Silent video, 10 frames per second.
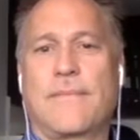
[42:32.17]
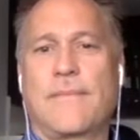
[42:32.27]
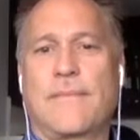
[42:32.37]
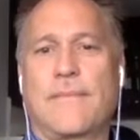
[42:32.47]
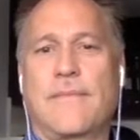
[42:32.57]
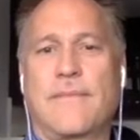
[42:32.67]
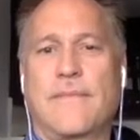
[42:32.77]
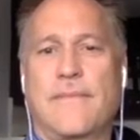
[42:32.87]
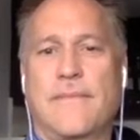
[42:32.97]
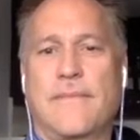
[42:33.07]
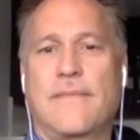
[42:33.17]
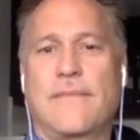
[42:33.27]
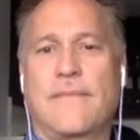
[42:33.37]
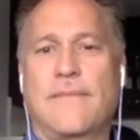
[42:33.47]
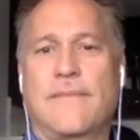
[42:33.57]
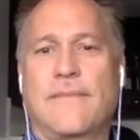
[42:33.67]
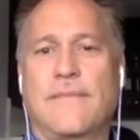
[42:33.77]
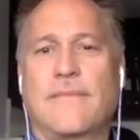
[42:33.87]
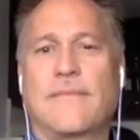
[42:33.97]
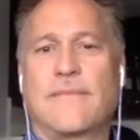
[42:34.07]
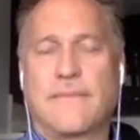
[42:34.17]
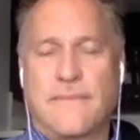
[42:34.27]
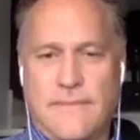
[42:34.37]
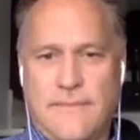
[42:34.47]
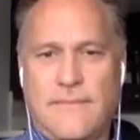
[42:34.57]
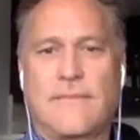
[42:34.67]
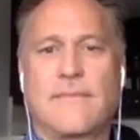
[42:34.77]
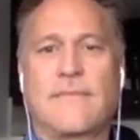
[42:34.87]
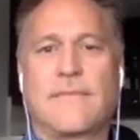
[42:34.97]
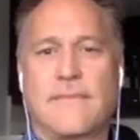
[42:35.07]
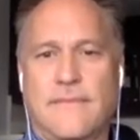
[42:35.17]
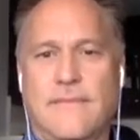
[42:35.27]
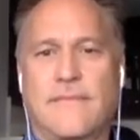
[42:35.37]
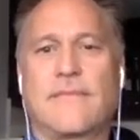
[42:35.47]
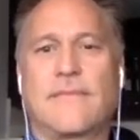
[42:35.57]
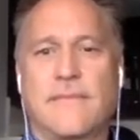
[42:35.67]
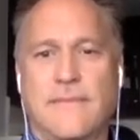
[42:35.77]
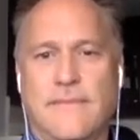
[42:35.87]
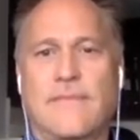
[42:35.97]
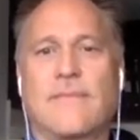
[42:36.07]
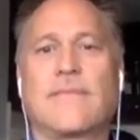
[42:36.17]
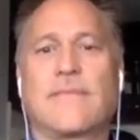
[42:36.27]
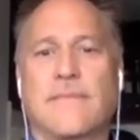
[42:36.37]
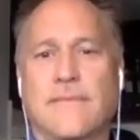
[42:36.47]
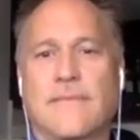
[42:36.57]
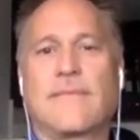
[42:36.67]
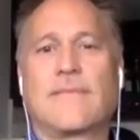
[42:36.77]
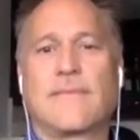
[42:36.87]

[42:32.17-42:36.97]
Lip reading: [no speech]